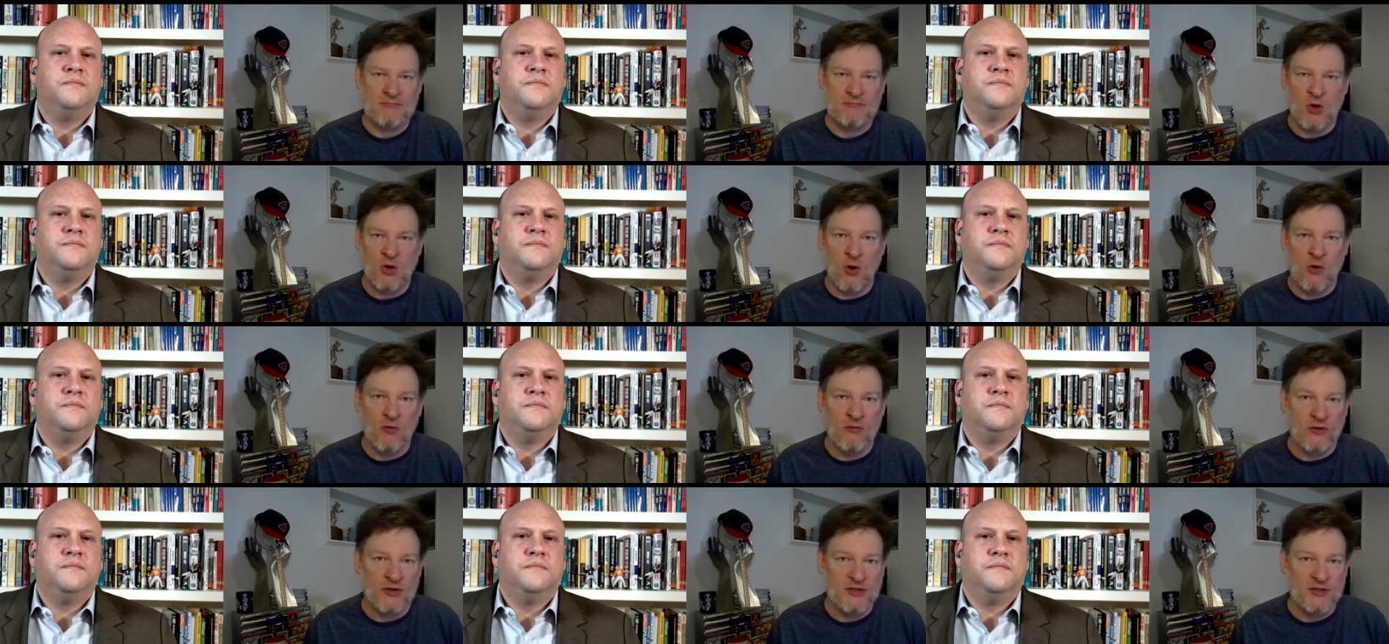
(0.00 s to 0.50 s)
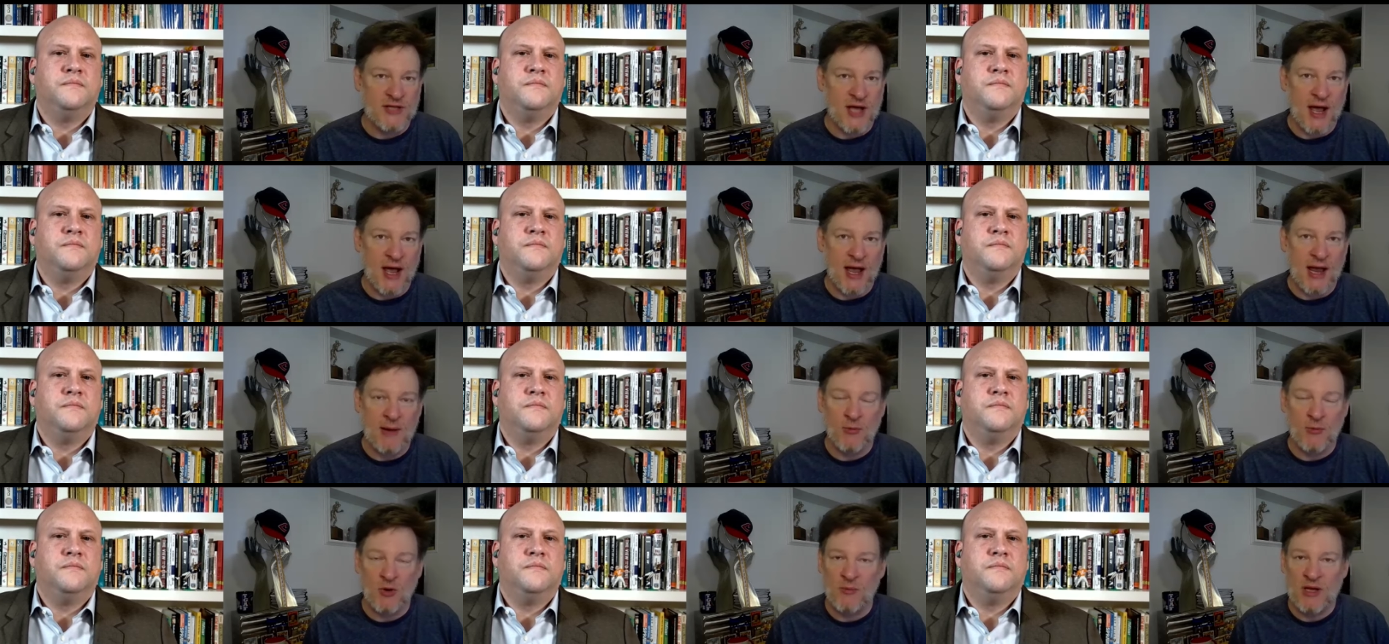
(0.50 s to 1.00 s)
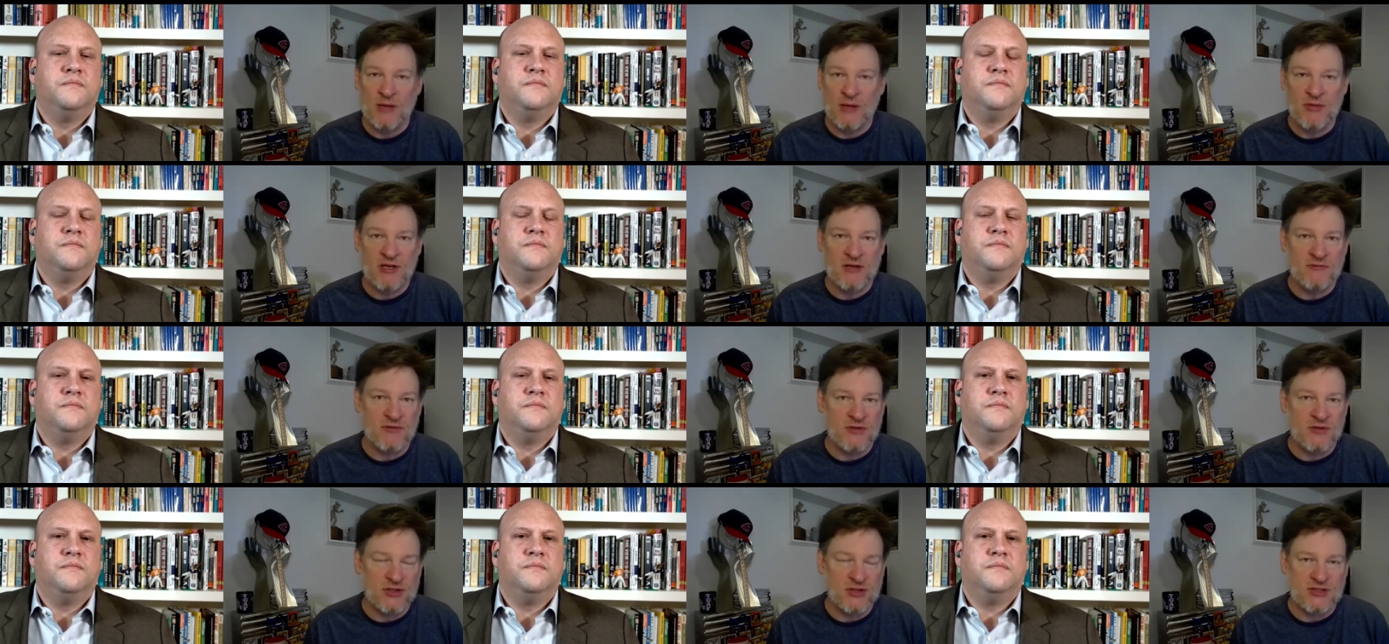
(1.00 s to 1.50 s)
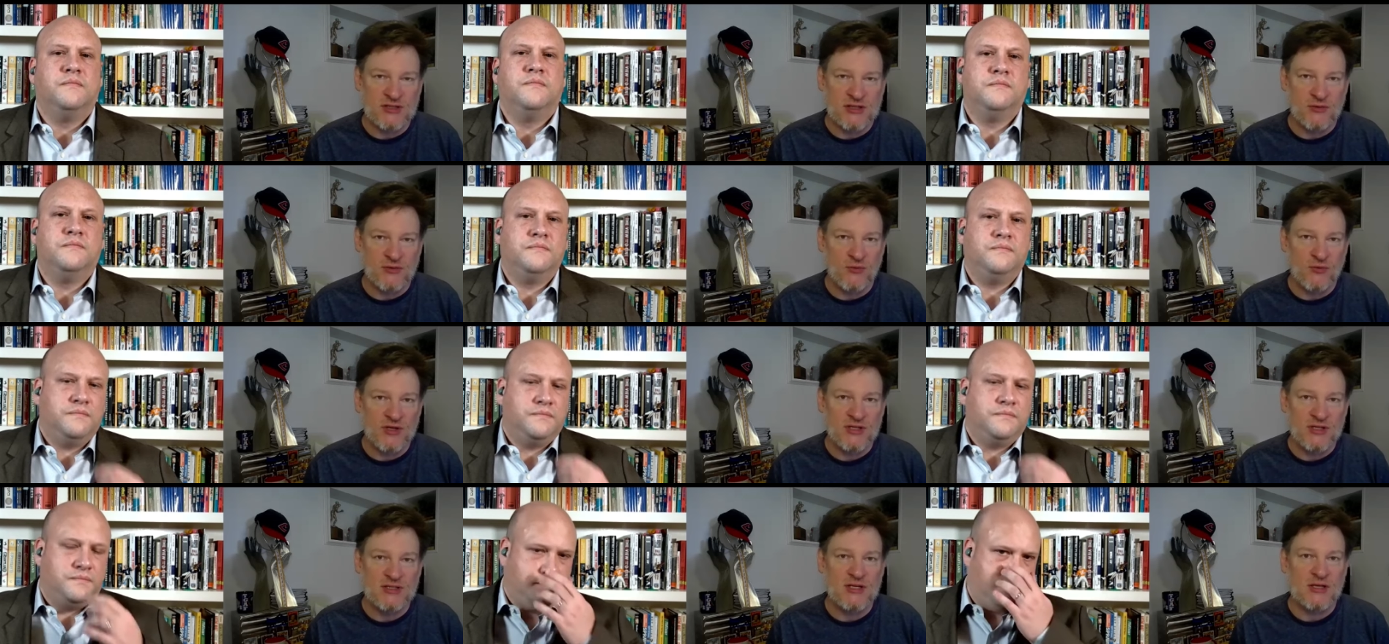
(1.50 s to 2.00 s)
Speaker 1: over time, or maybe even just in
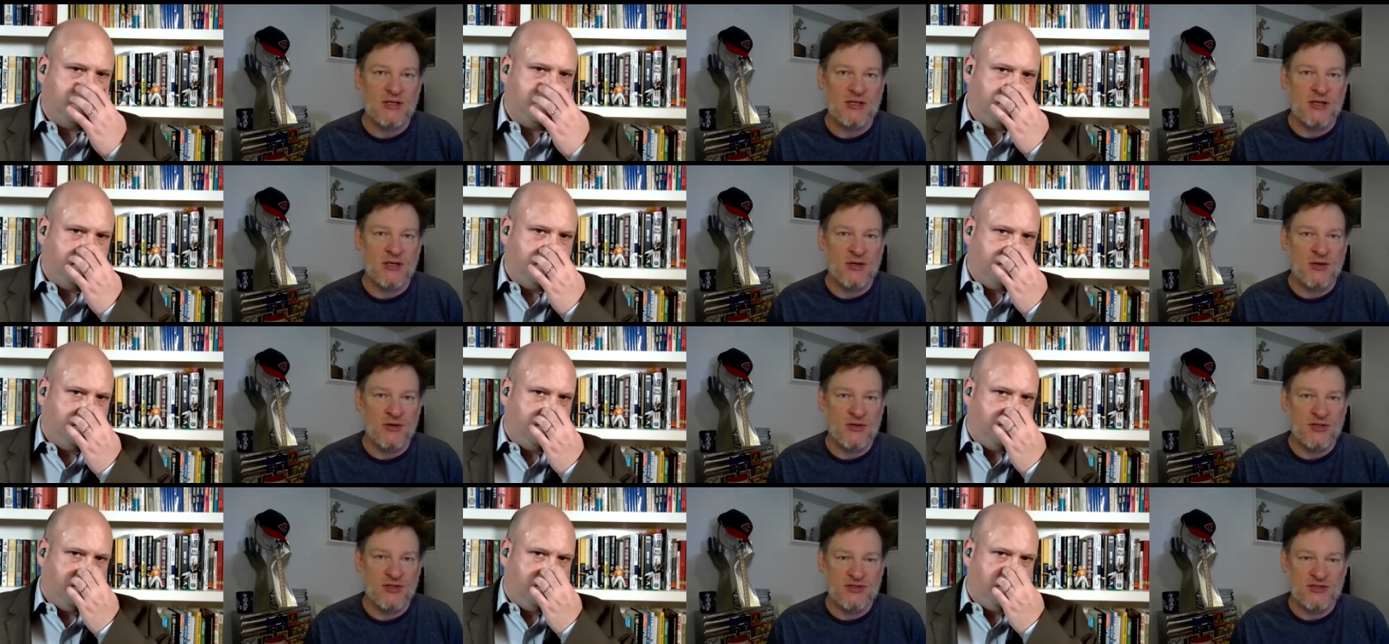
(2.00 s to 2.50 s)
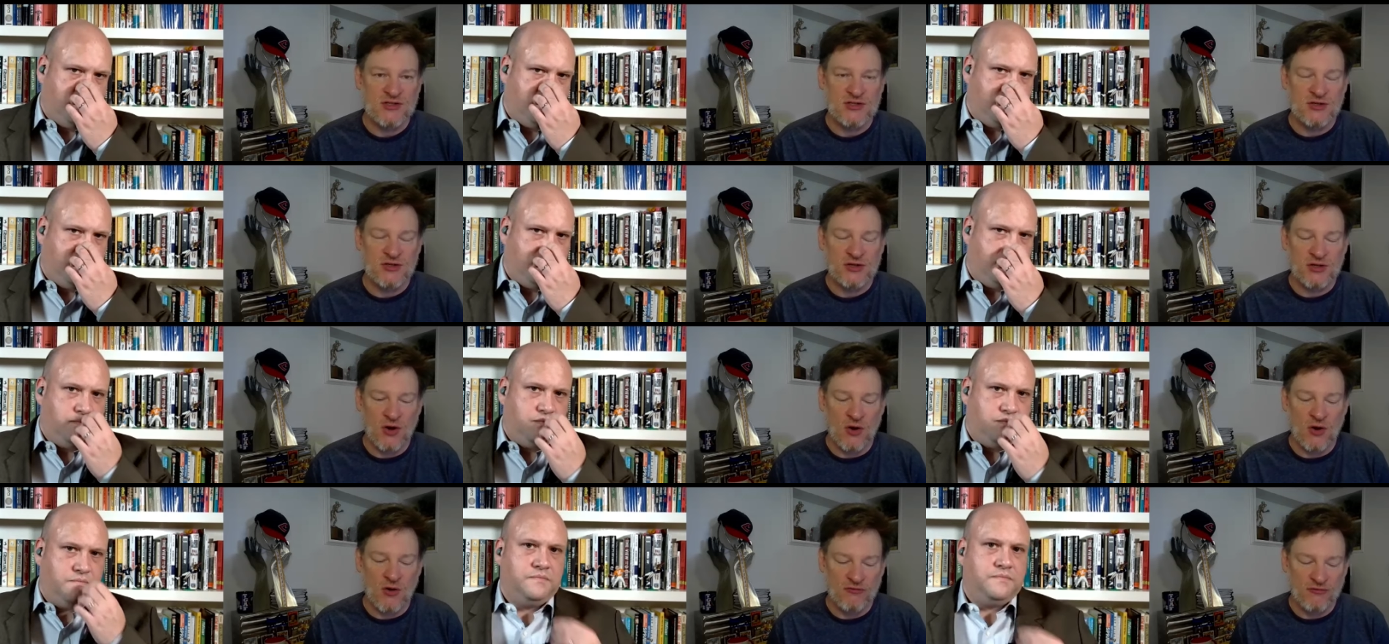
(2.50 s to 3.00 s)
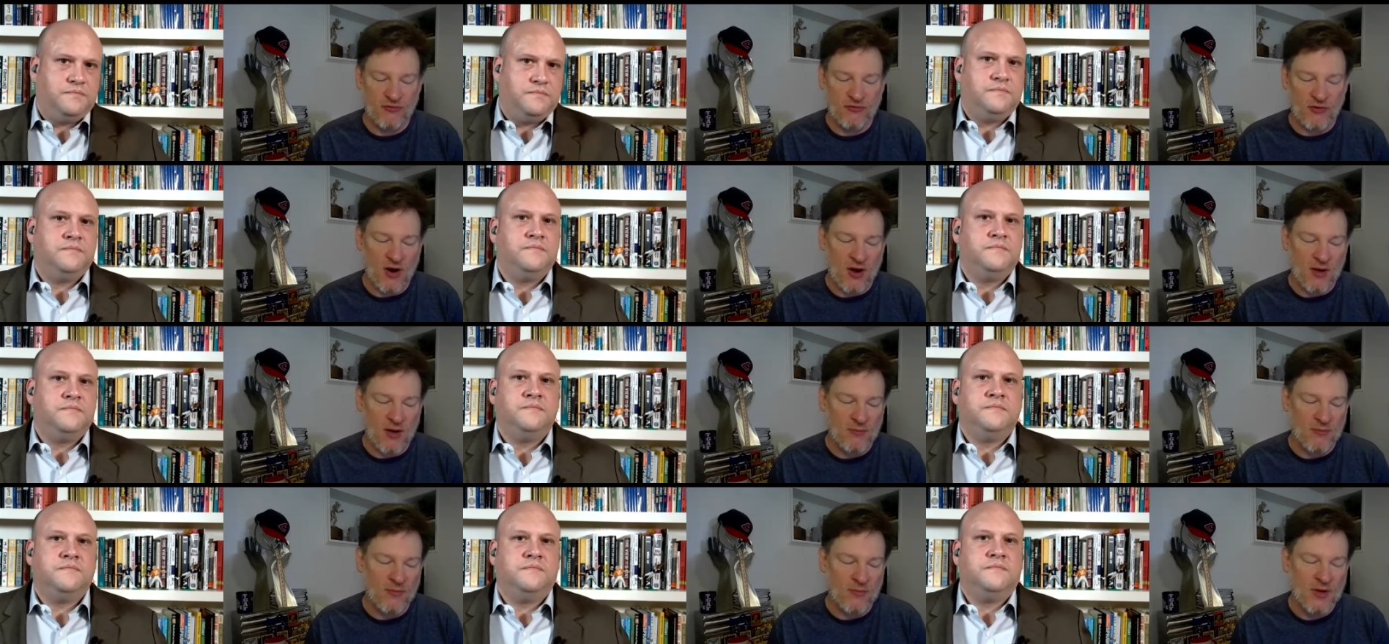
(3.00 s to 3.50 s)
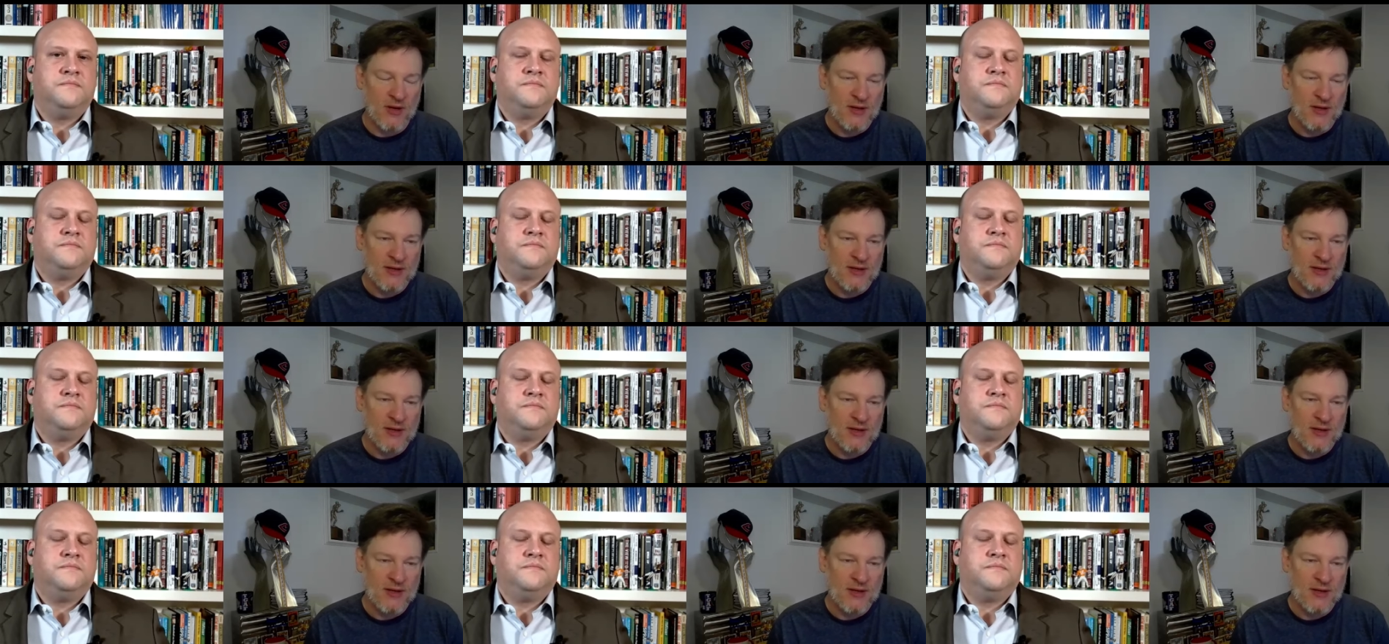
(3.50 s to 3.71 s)
recent years, to go from...